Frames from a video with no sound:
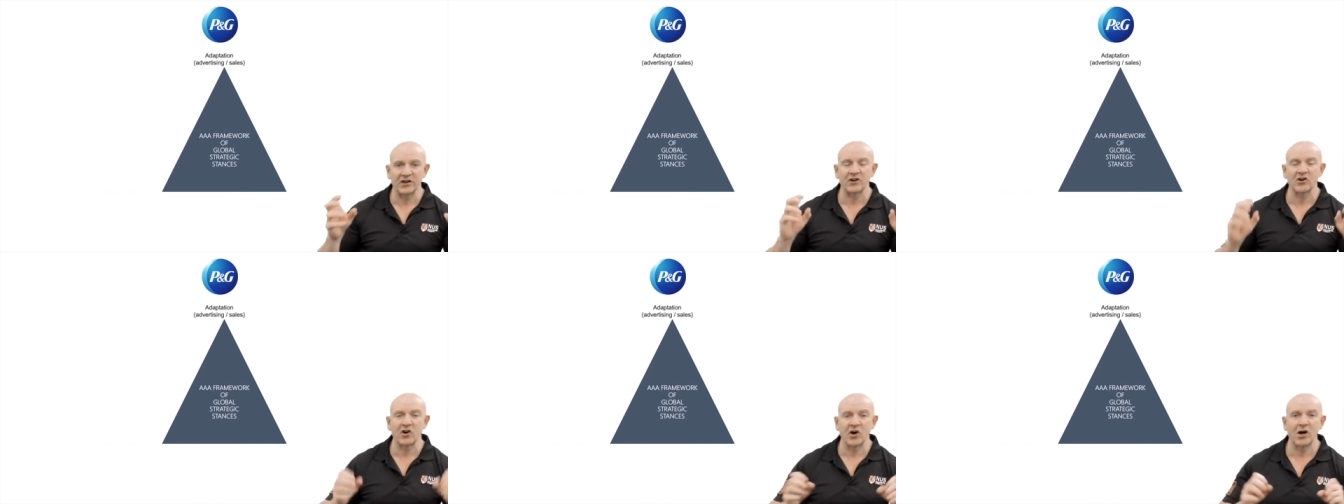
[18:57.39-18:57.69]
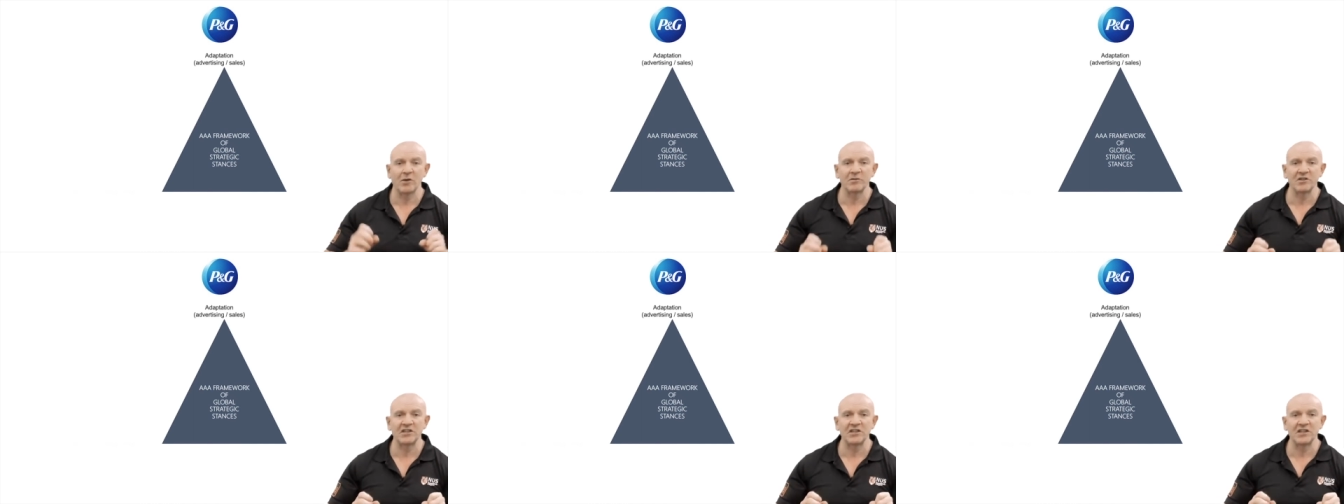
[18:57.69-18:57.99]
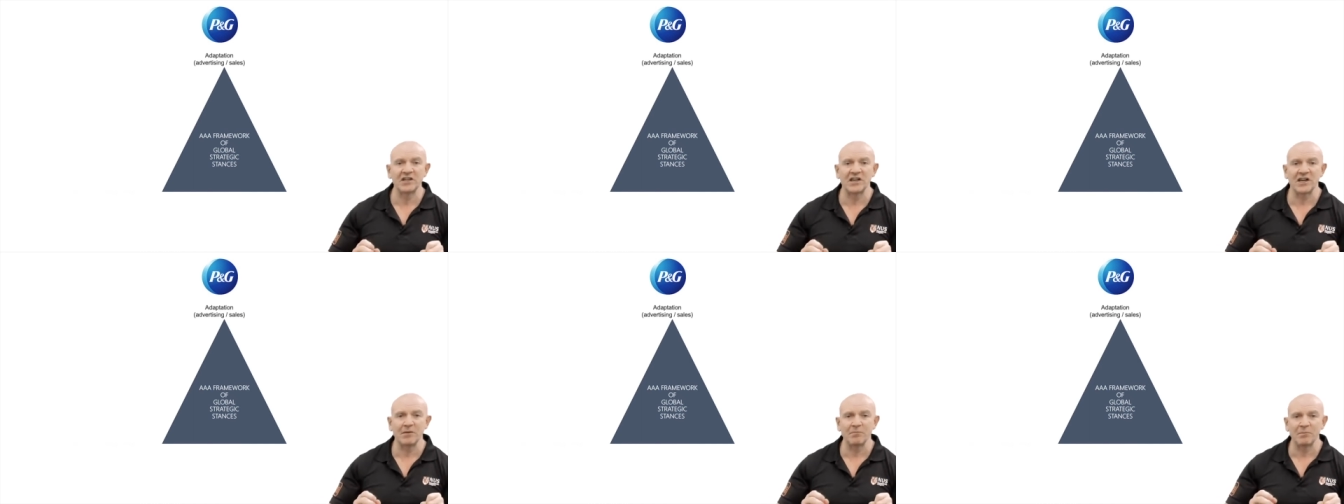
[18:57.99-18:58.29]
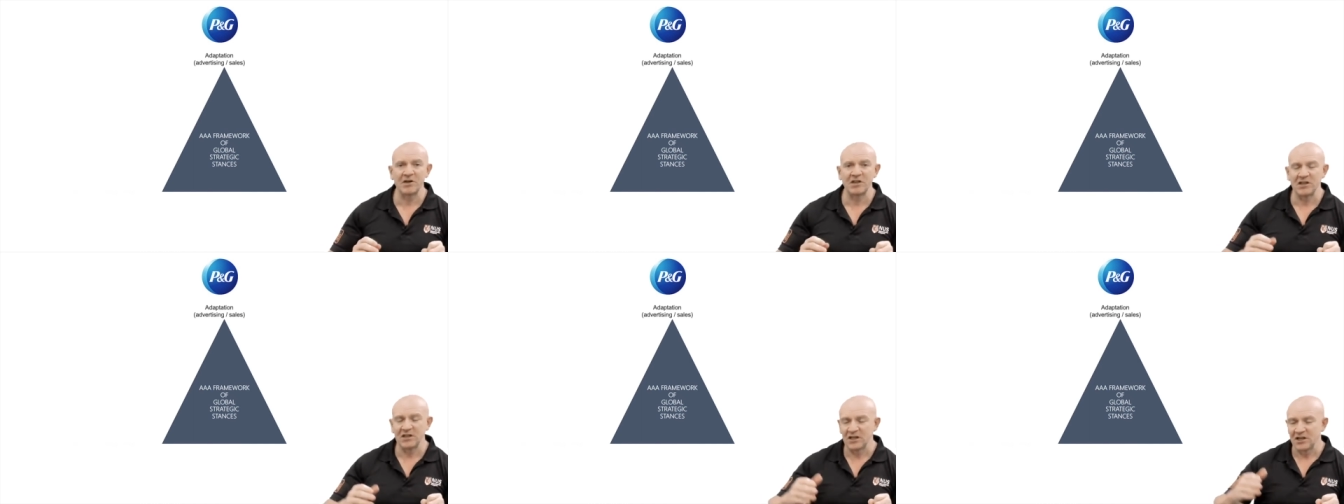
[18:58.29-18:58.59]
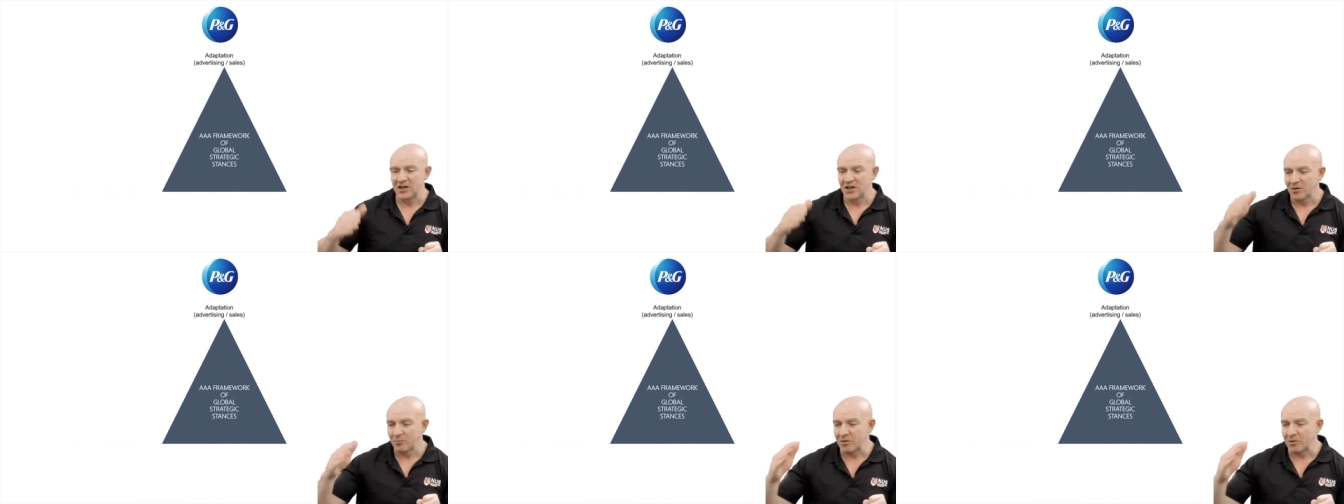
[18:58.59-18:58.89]
are common to the company,
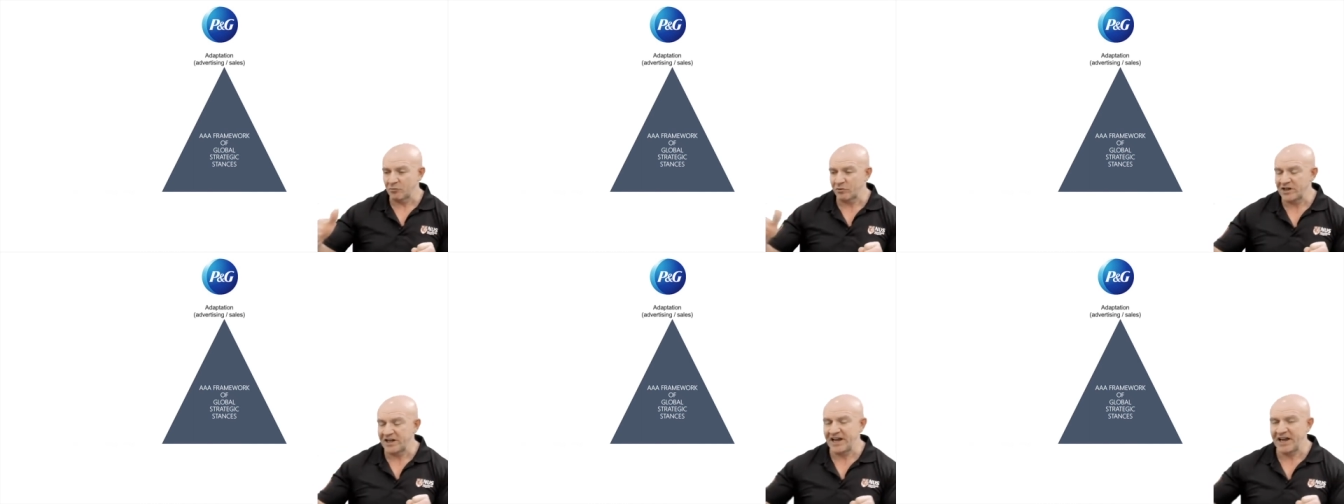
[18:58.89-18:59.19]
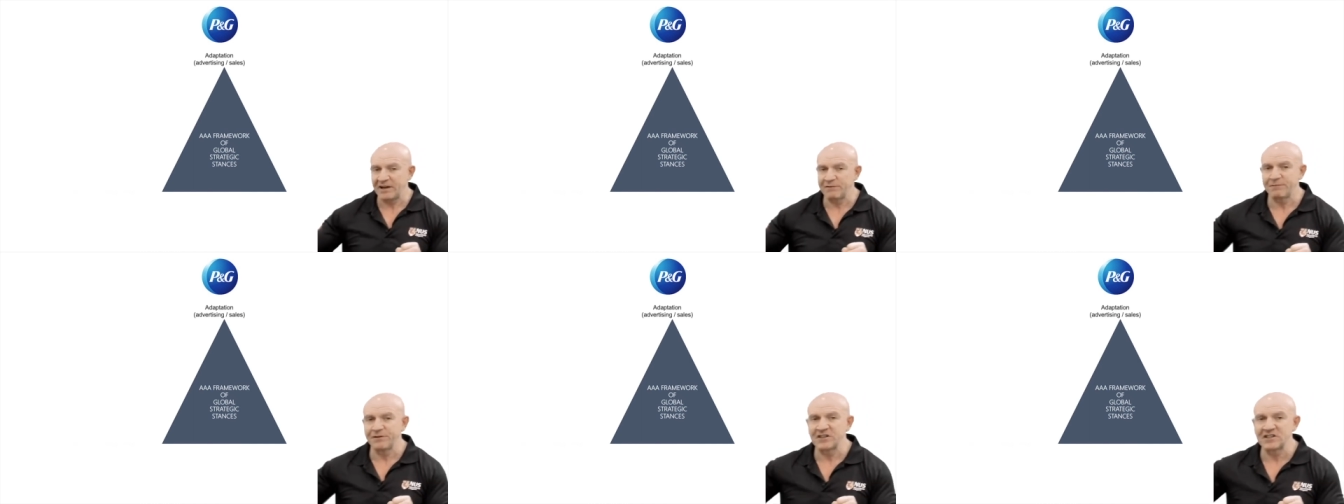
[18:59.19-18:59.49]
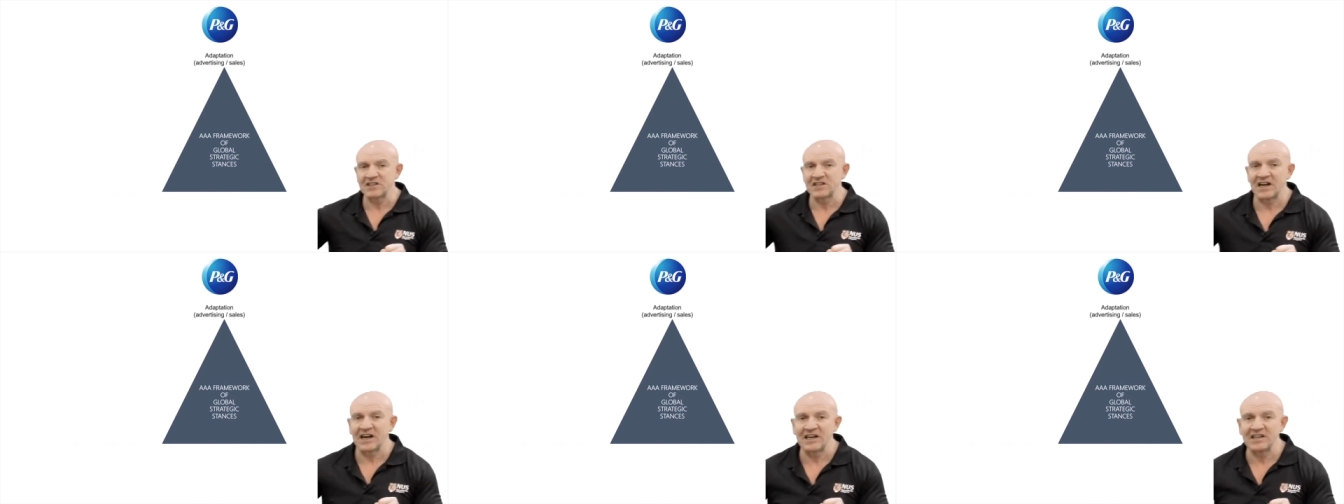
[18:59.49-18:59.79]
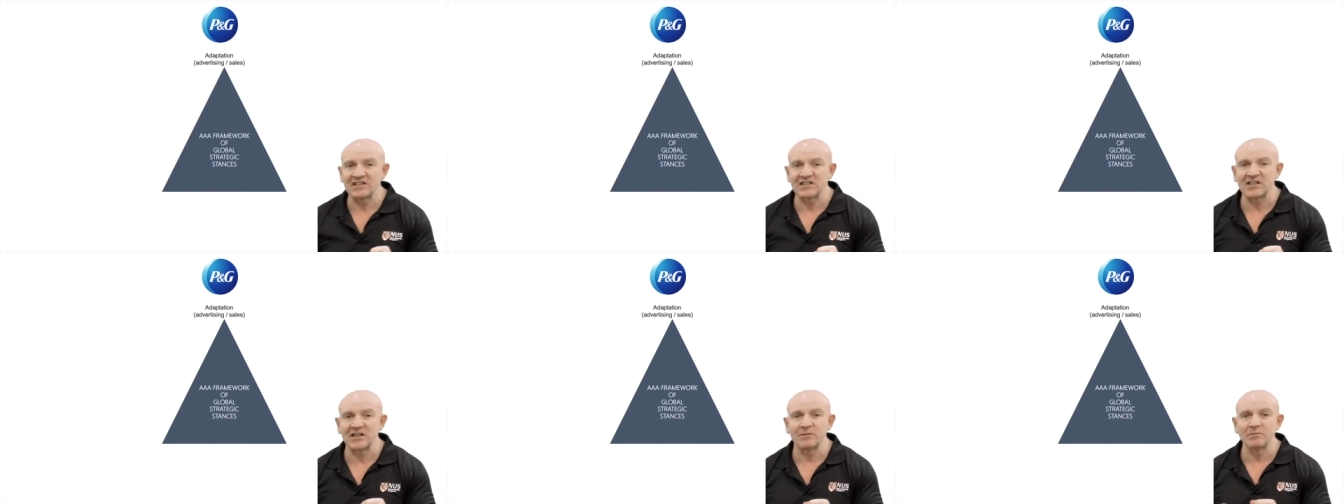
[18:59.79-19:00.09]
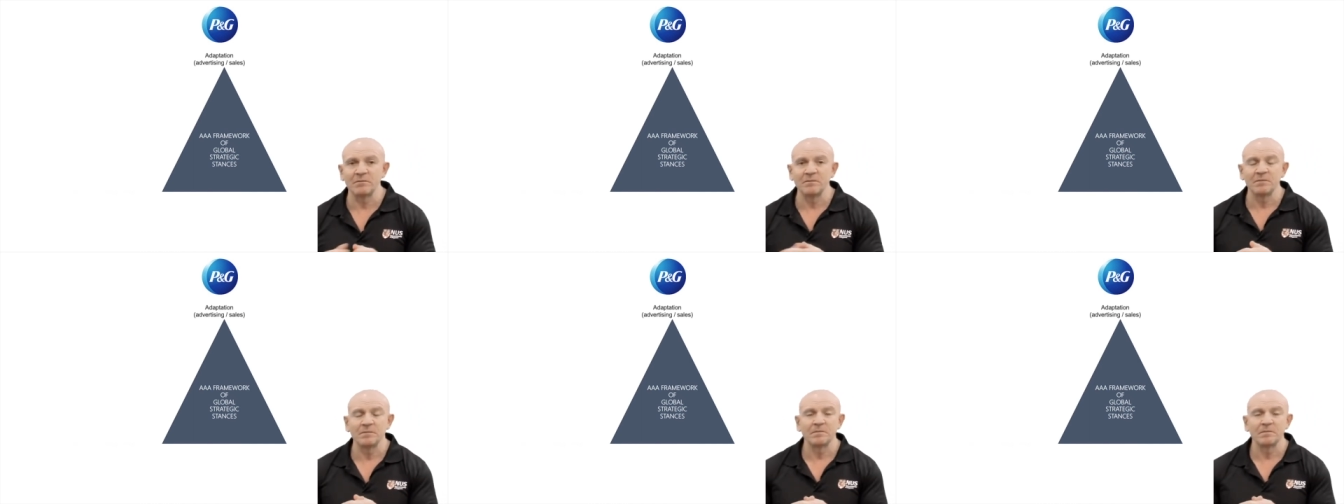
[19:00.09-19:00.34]
but we emphasize them